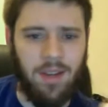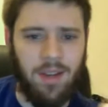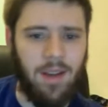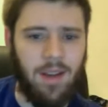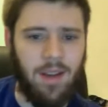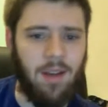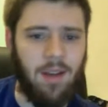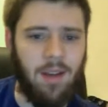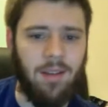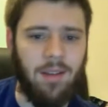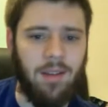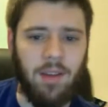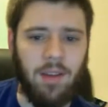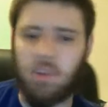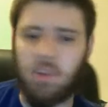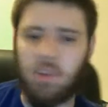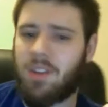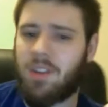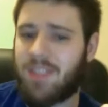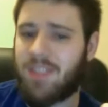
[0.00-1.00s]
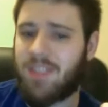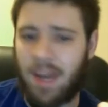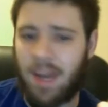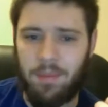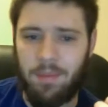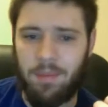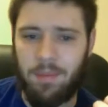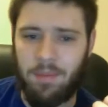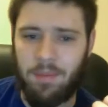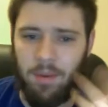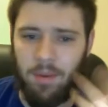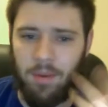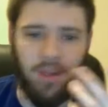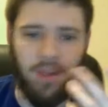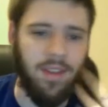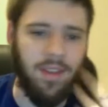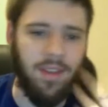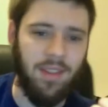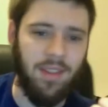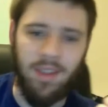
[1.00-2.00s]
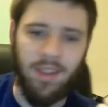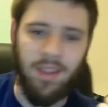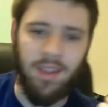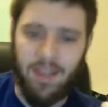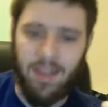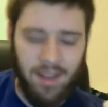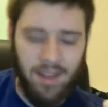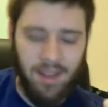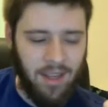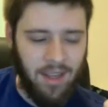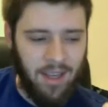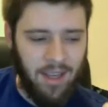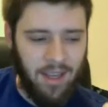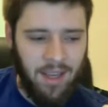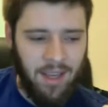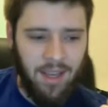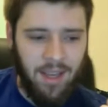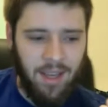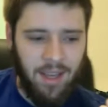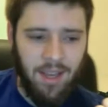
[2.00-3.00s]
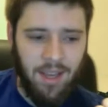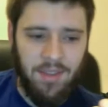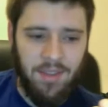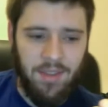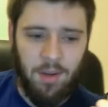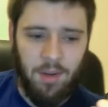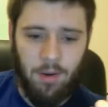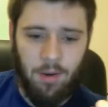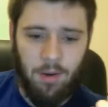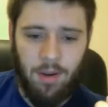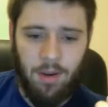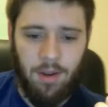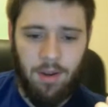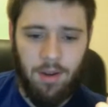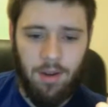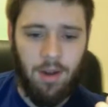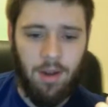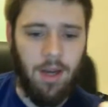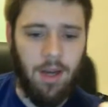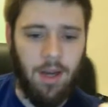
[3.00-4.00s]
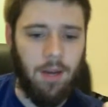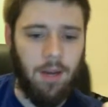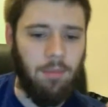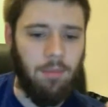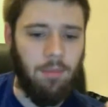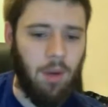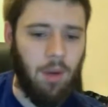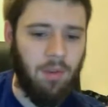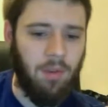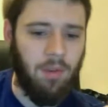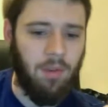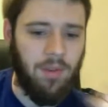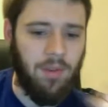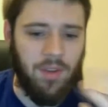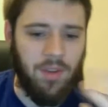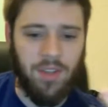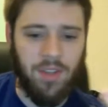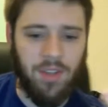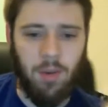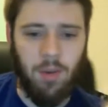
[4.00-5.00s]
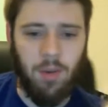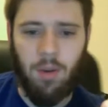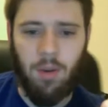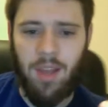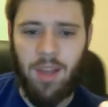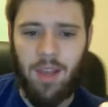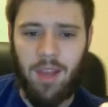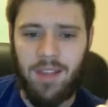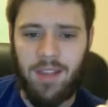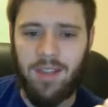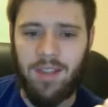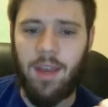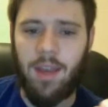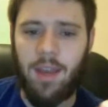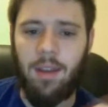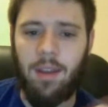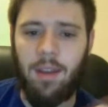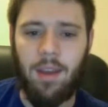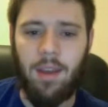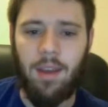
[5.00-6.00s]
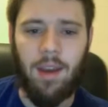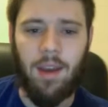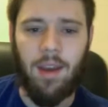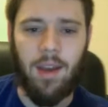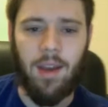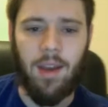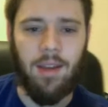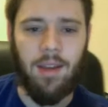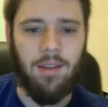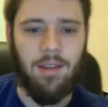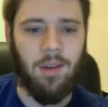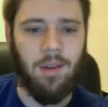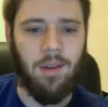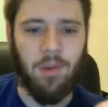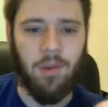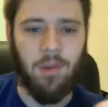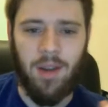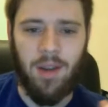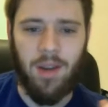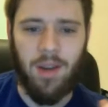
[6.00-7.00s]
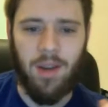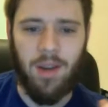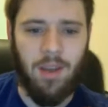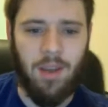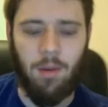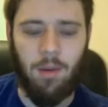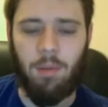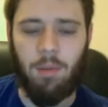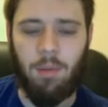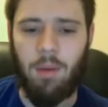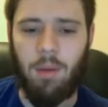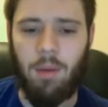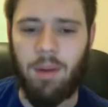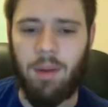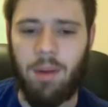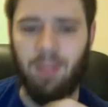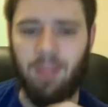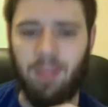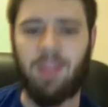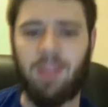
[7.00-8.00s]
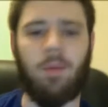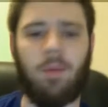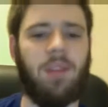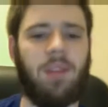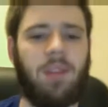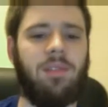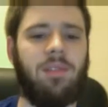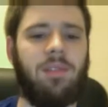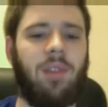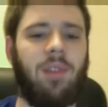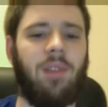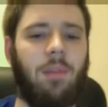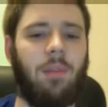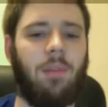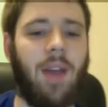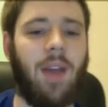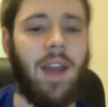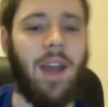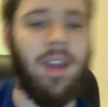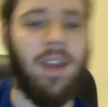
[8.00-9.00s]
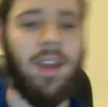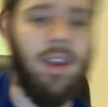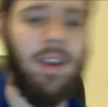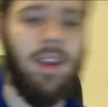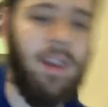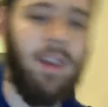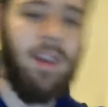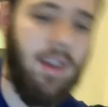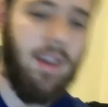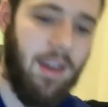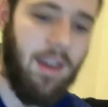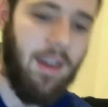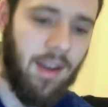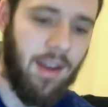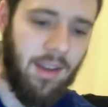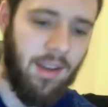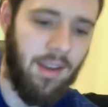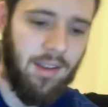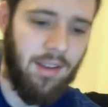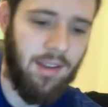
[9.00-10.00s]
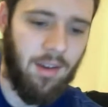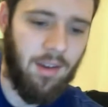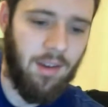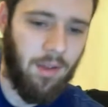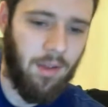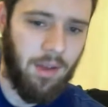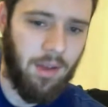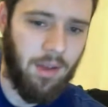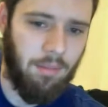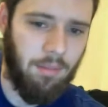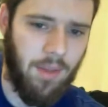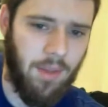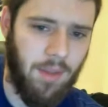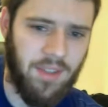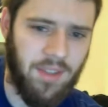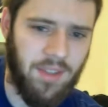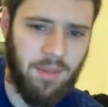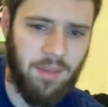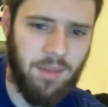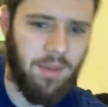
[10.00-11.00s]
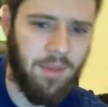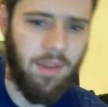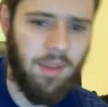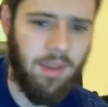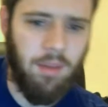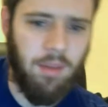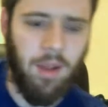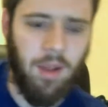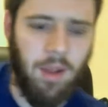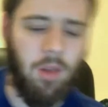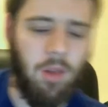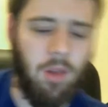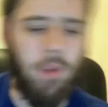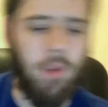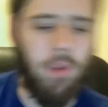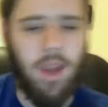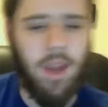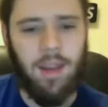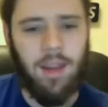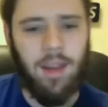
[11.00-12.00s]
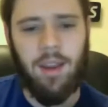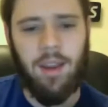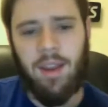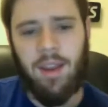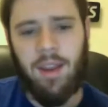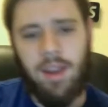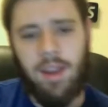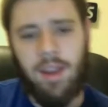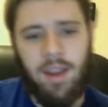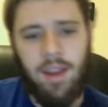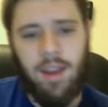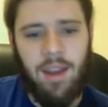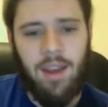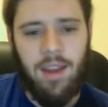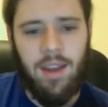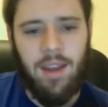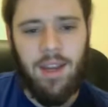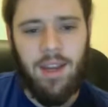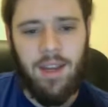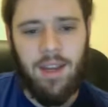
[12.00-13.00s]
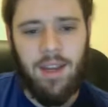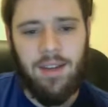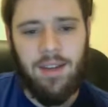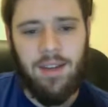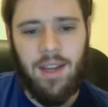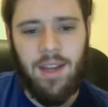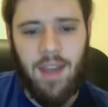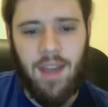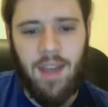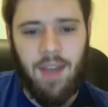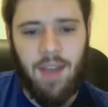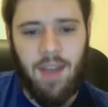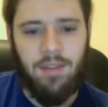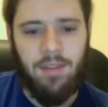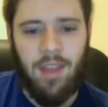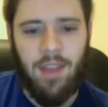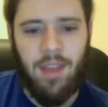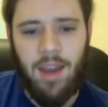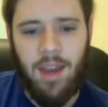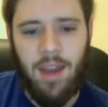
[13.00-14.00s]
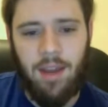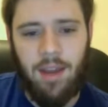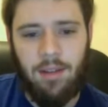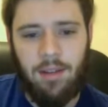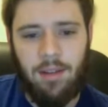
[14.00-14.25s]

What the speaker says: out, and I should have stopped, but I didn't. And so I went for just like one last set, and I, tried to get that rep up, and I leaned way too far back, and I, like messed up something on my low back. And after that,